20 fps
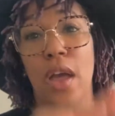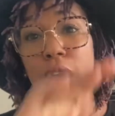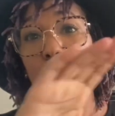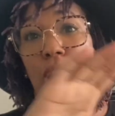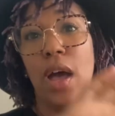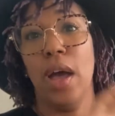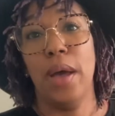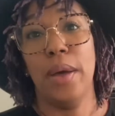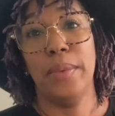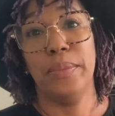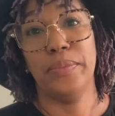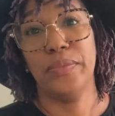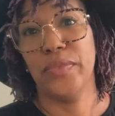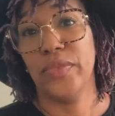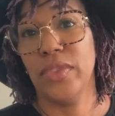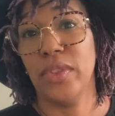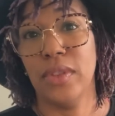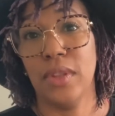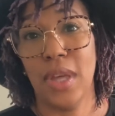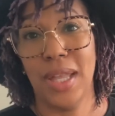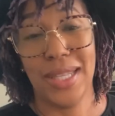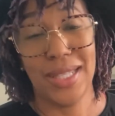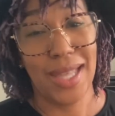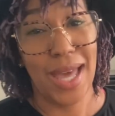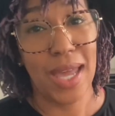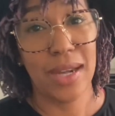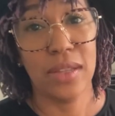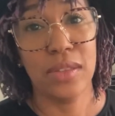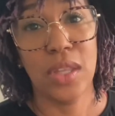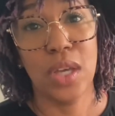A
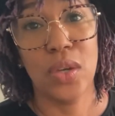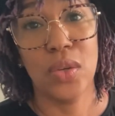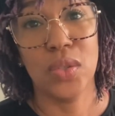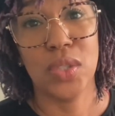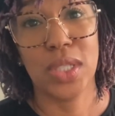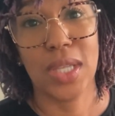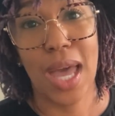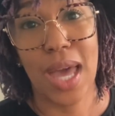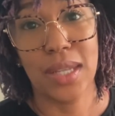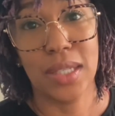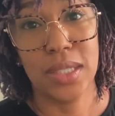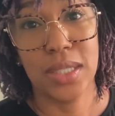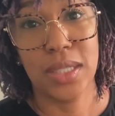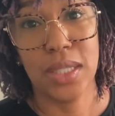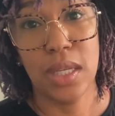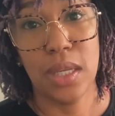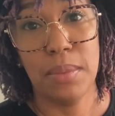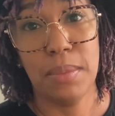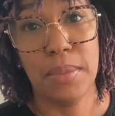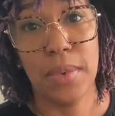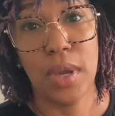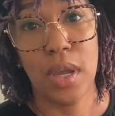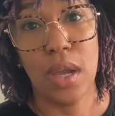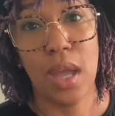lot of those scholarship